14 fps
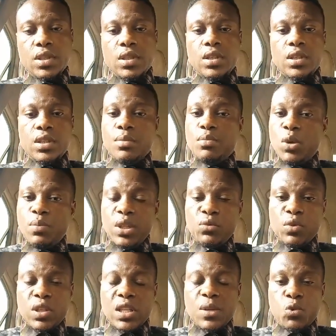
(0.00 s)
The moment
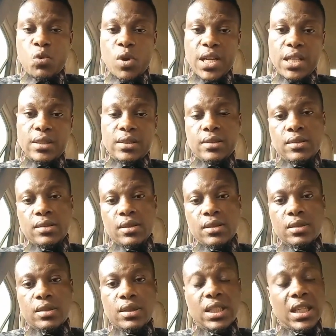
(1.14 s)
we keep quiet
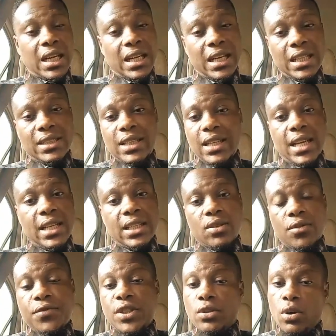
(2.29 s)
declares the end
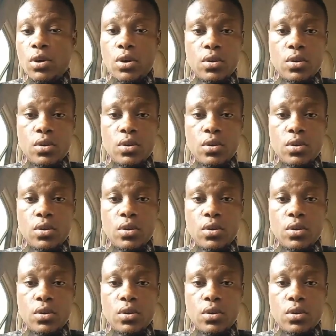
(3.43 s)
of it all.